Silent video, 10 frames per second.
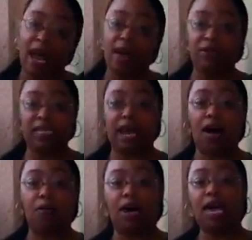ivory
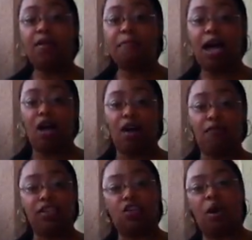tower in my
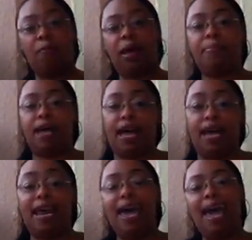office on my behind